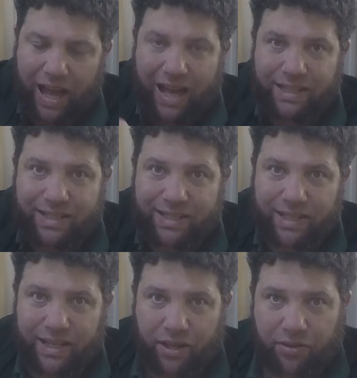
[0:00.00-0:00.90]

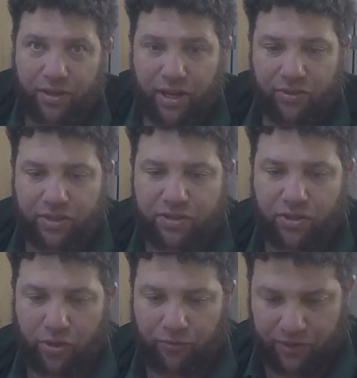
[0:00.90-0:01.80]
underneath the
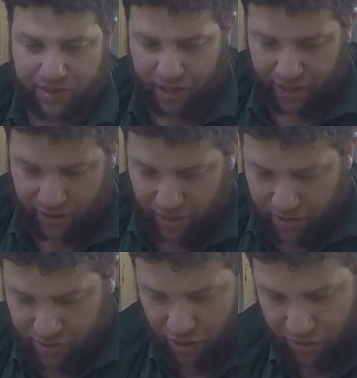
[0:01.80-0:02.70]
surface there,
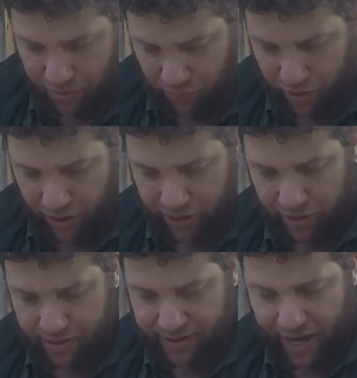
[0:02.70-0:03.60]
so that when I
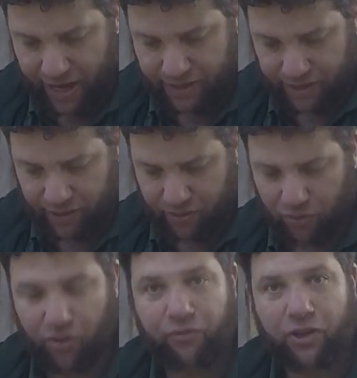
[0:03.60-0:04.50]
sand it,
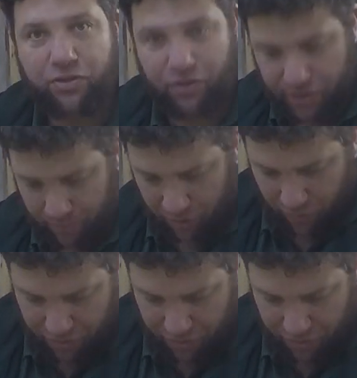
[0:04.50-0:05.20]
or if I do something